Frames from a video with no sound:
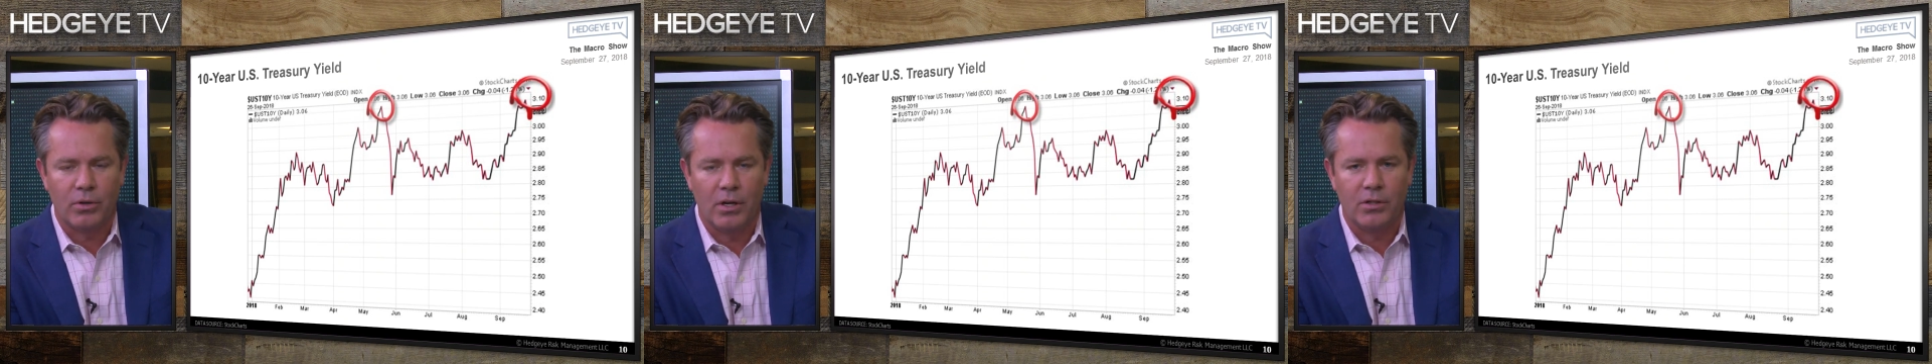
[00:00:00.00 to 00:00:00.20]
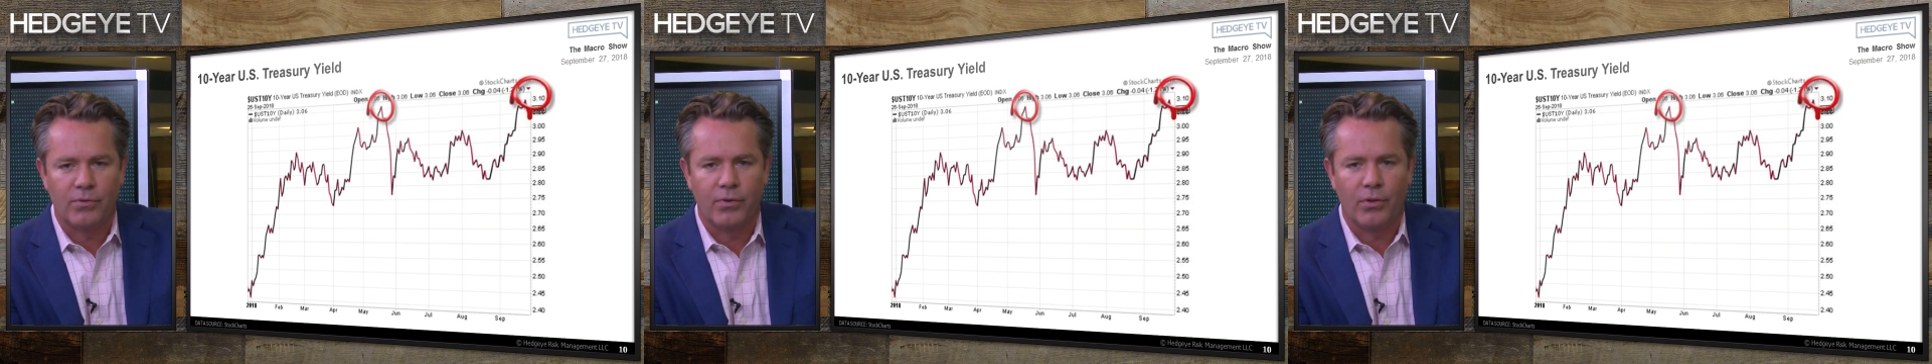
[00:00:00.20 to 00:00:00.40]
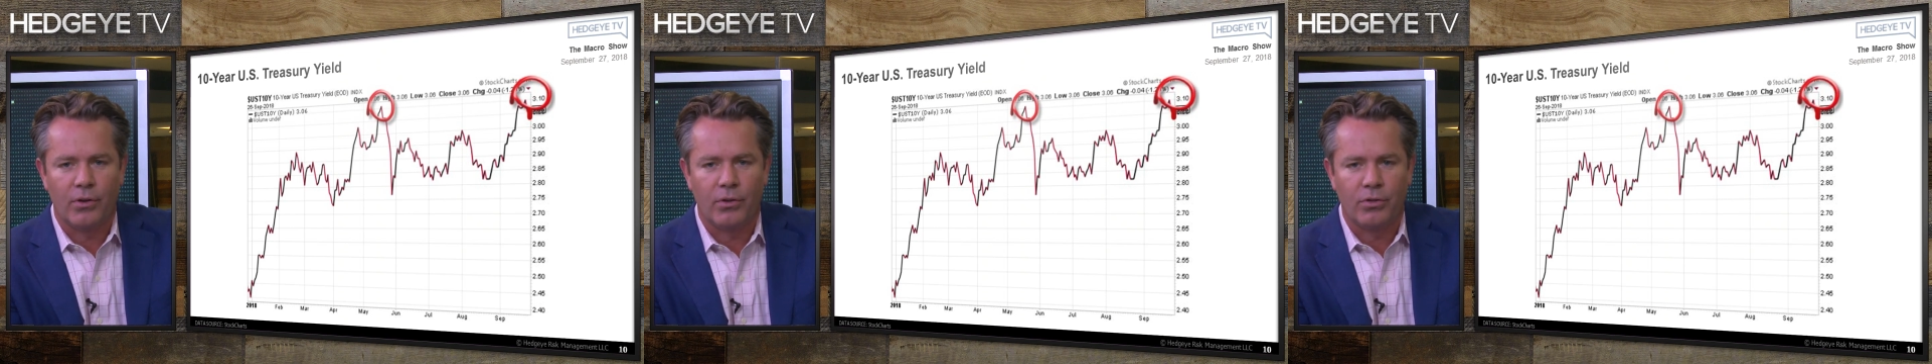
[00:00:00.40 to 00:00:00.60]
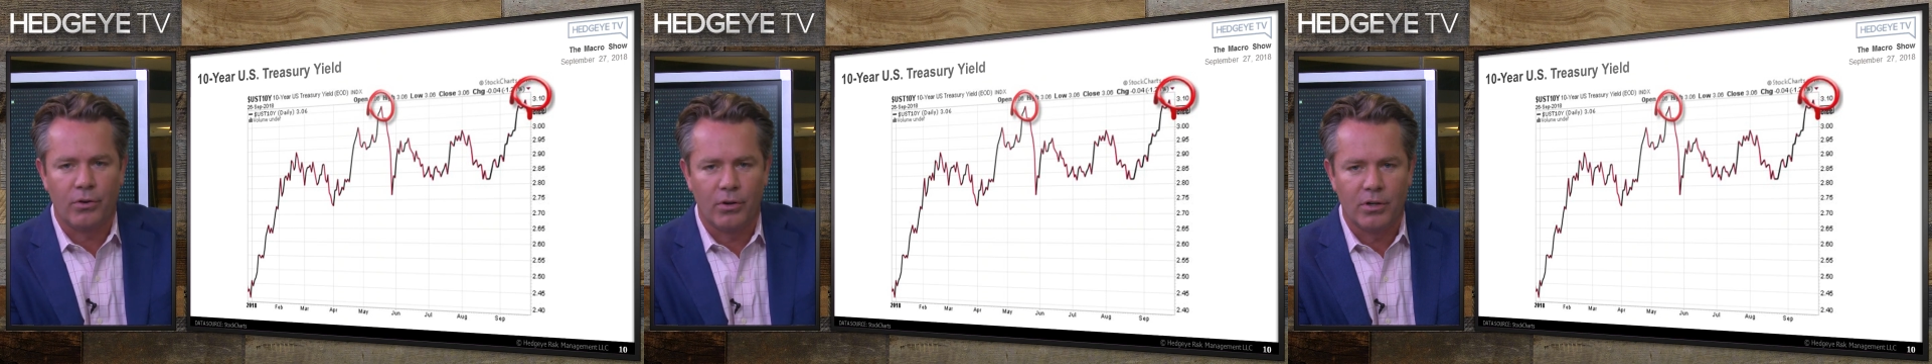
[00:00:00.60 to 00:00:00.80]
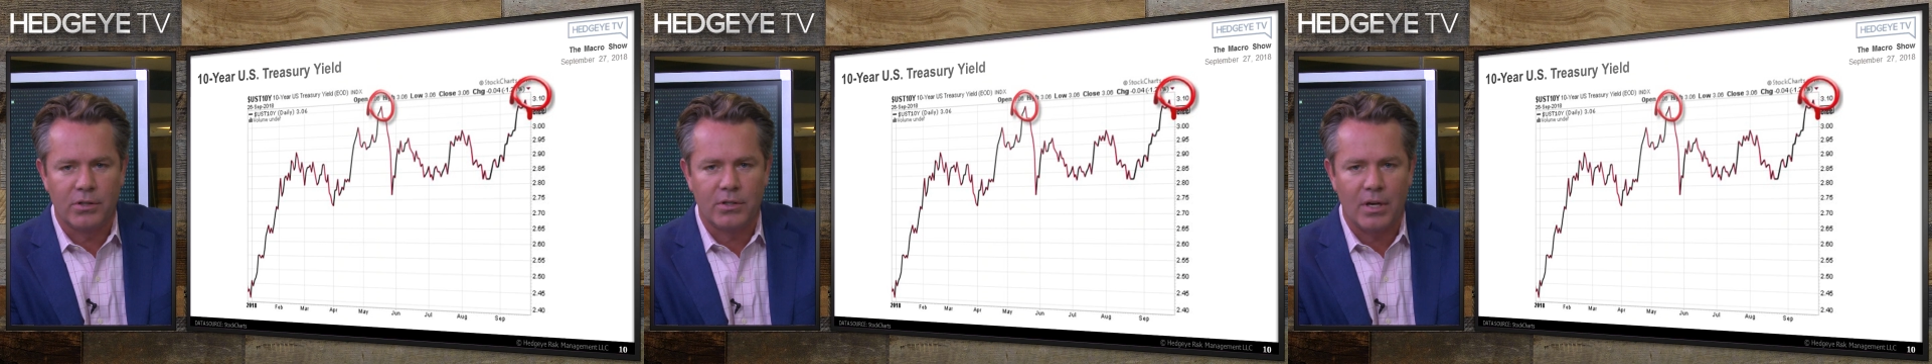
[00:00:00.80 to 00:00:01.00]
rates for the
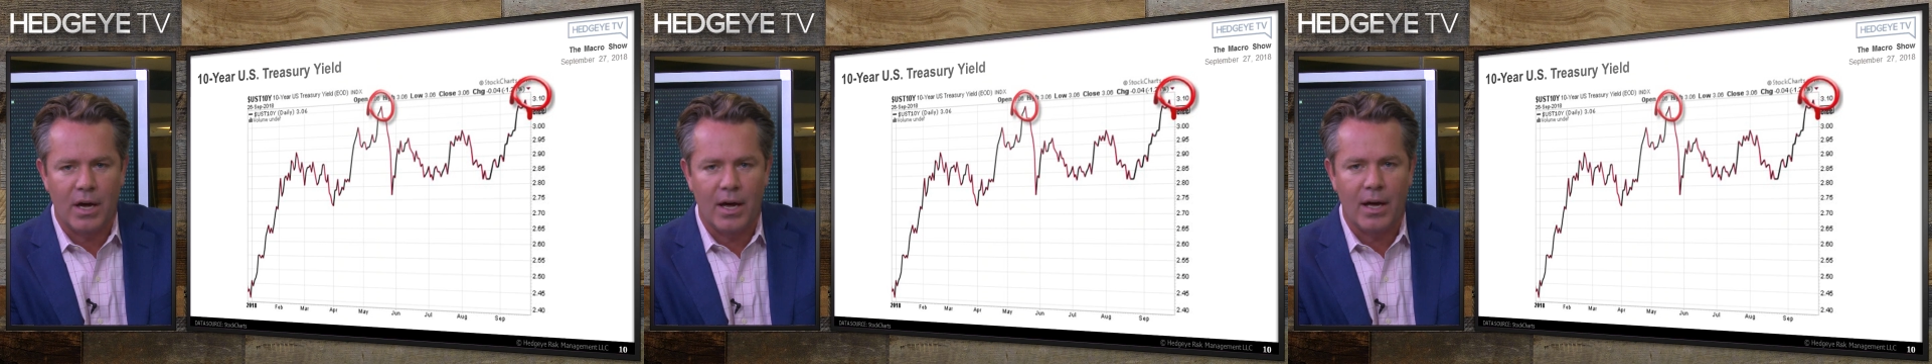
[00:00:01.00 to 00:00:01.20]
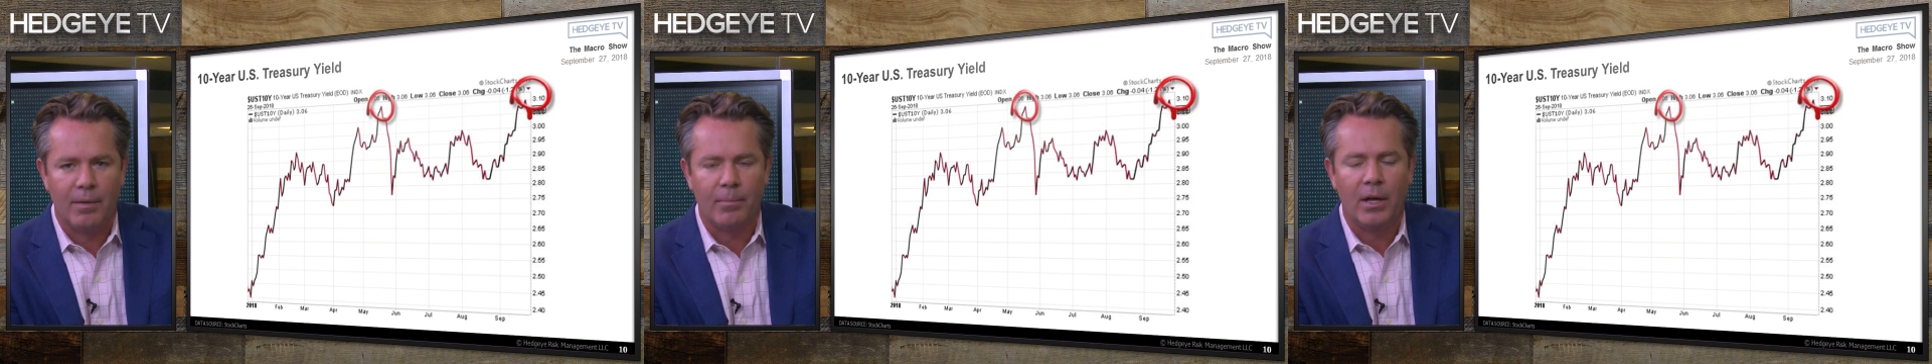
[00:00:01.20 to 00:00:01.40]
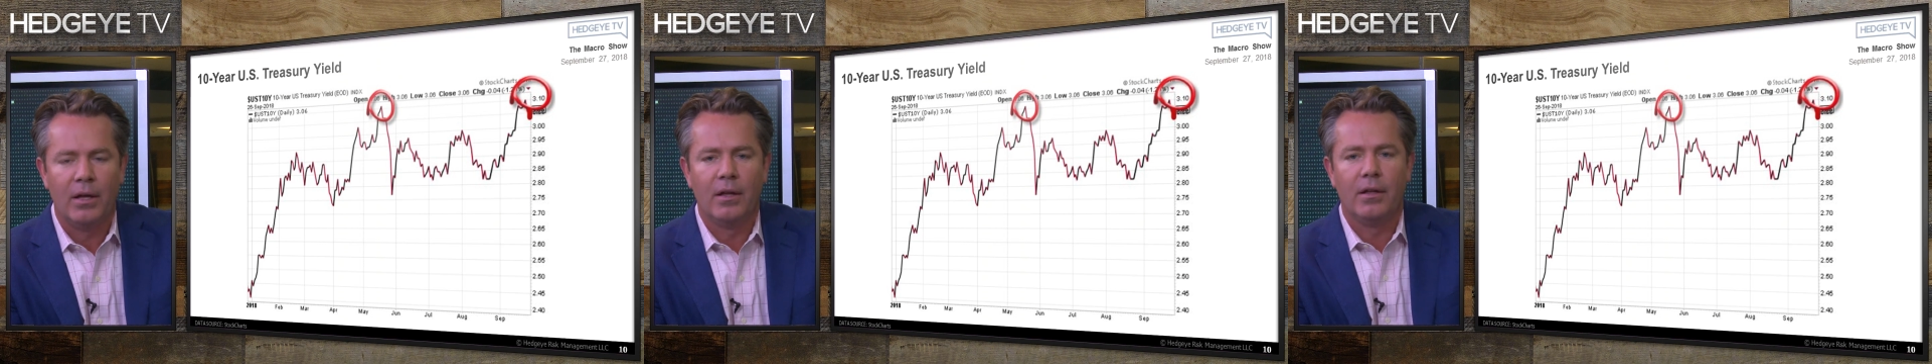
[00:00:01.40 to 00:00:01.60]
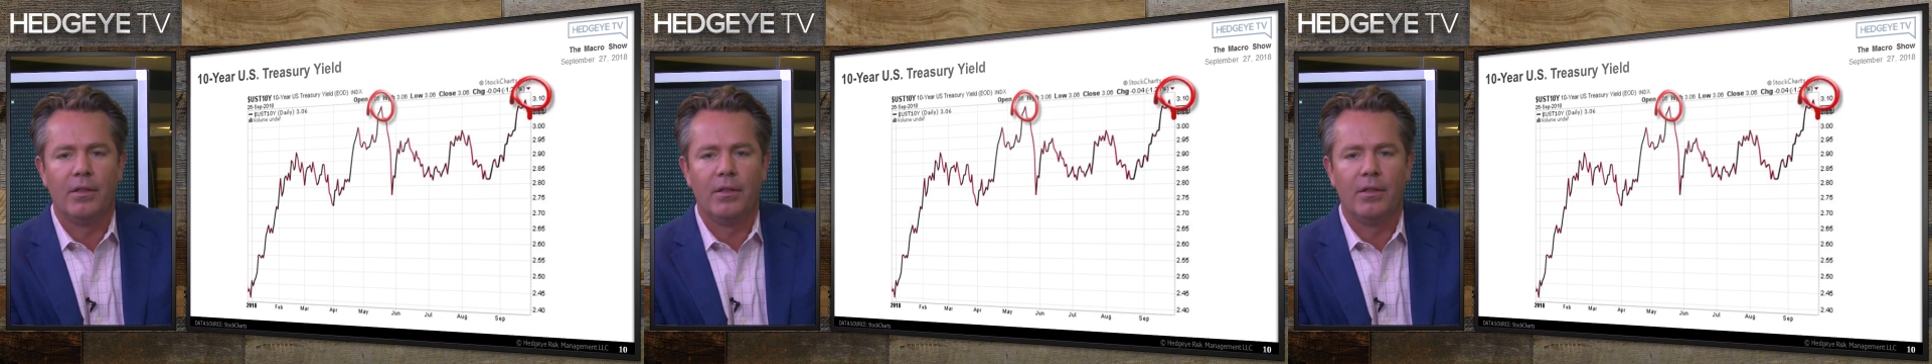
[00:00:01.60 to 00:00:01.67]
third time